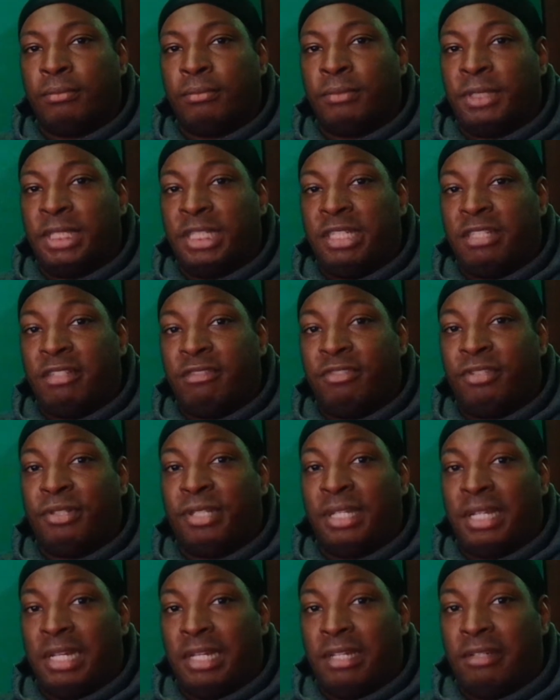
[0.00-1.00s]
Live your
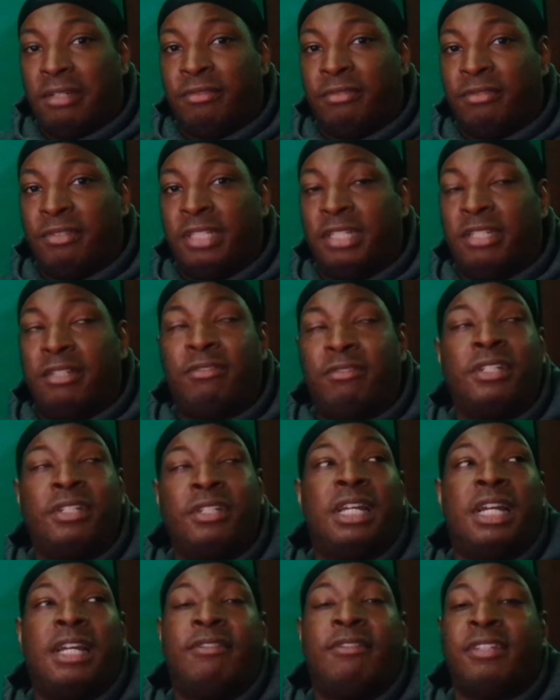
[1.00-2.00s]
life. Live your
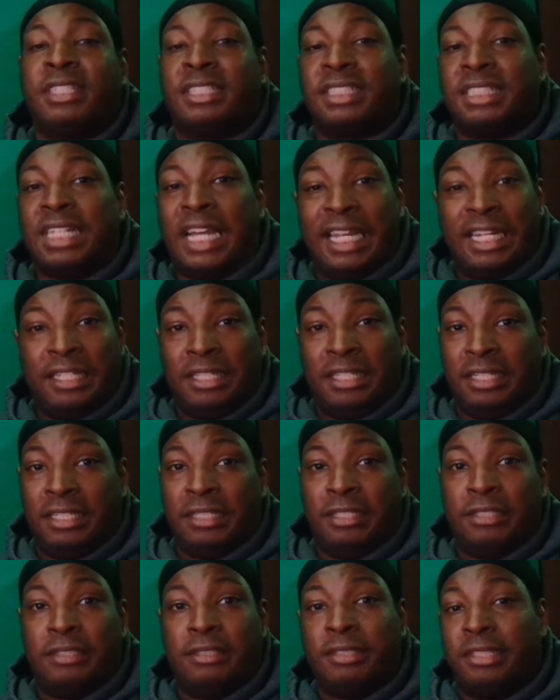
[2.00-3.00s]
life
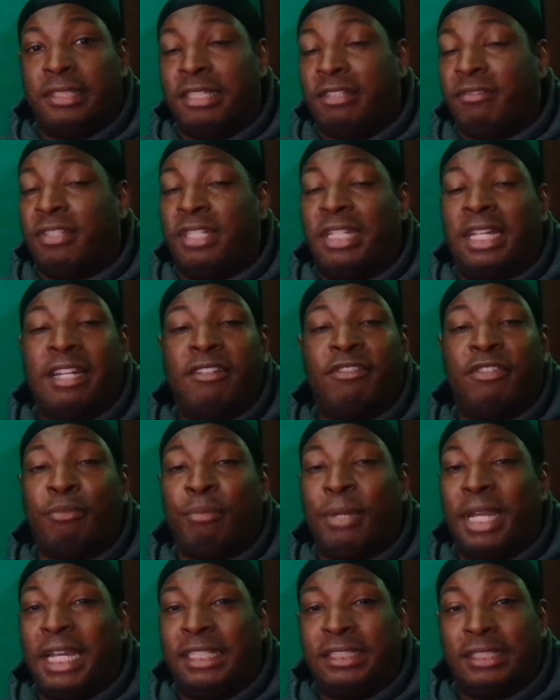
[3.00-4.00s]
excitingly. Live your life
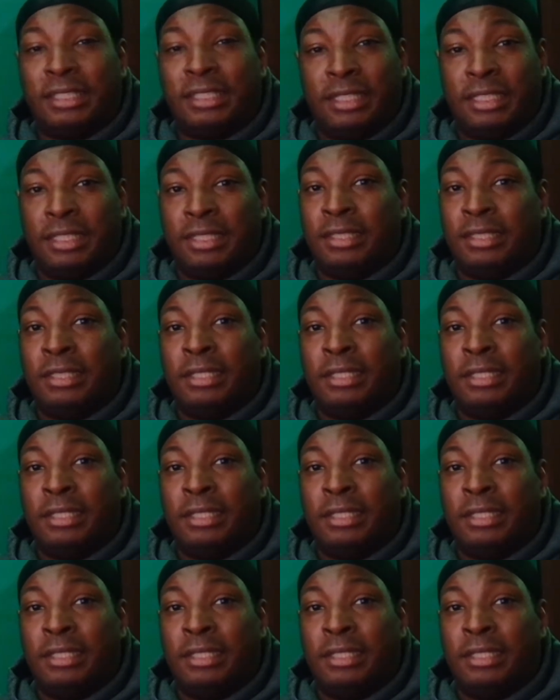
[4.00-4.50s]
amazingly.